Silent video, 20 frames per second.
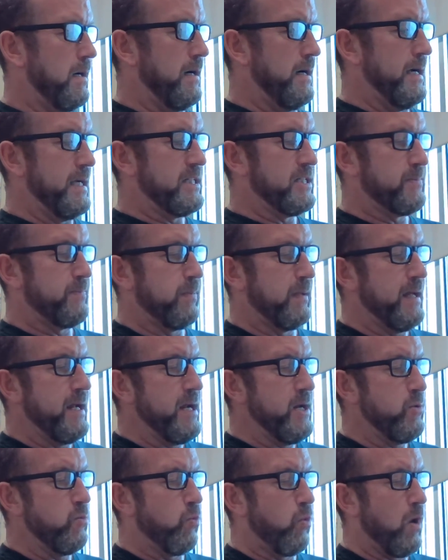
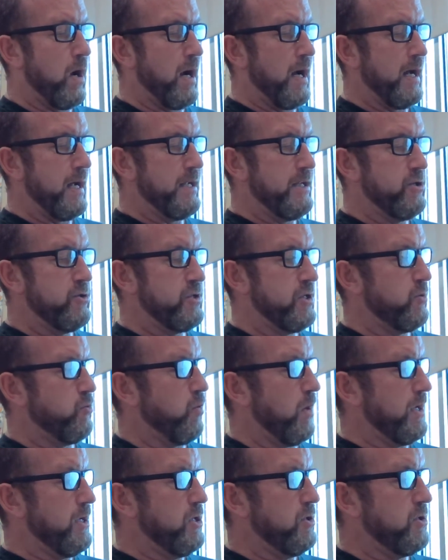Explain why using
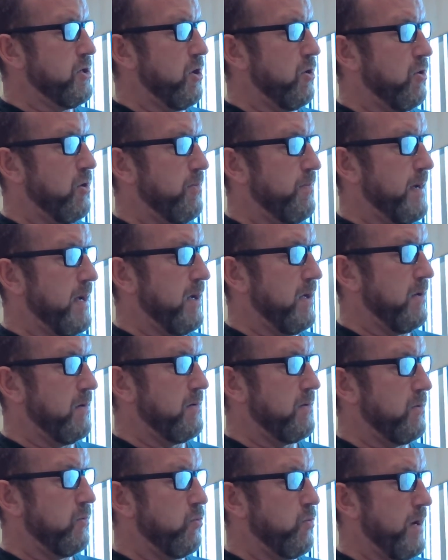what you know about
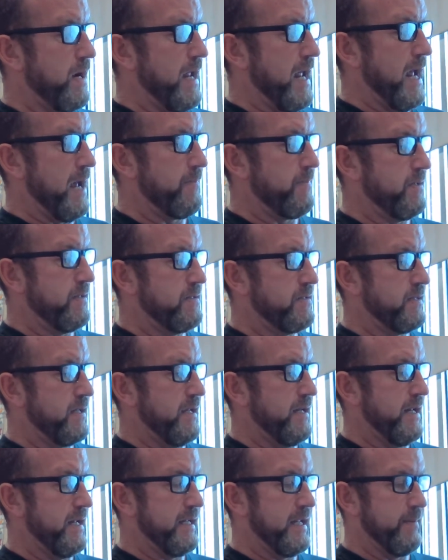what happens
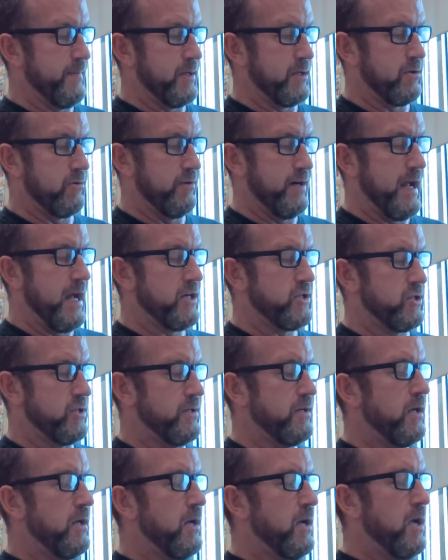in a chemical reaction.
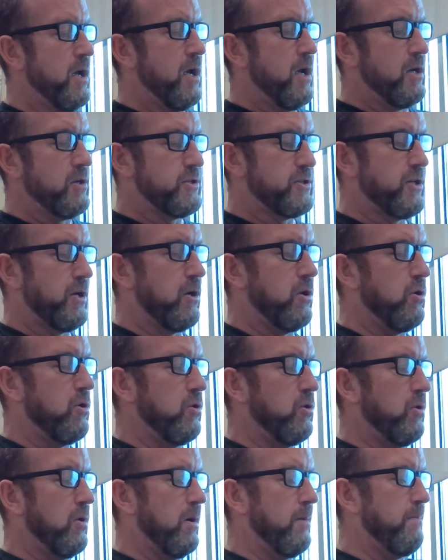
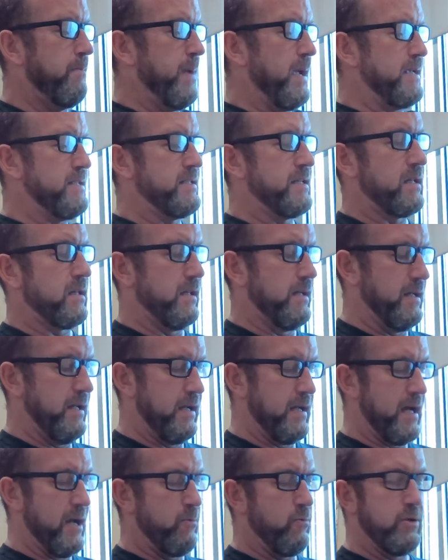So basically,
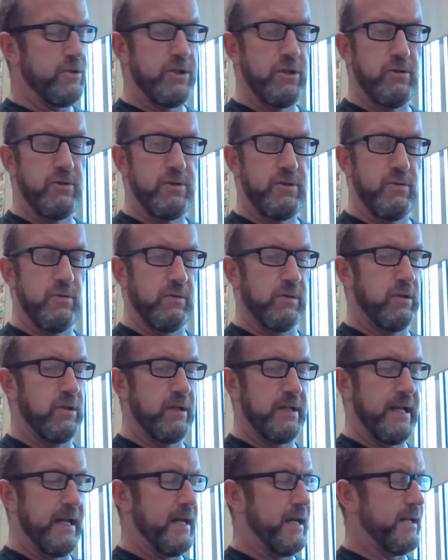I want you to
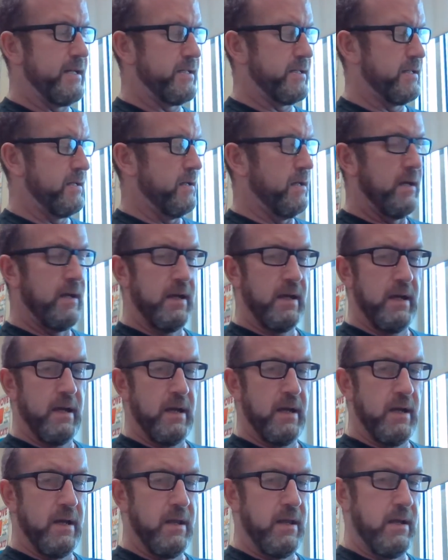look at
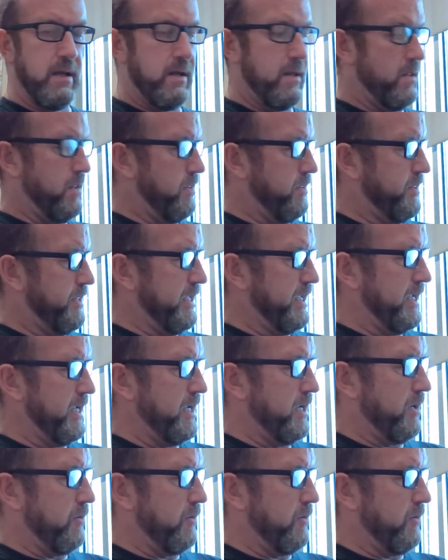the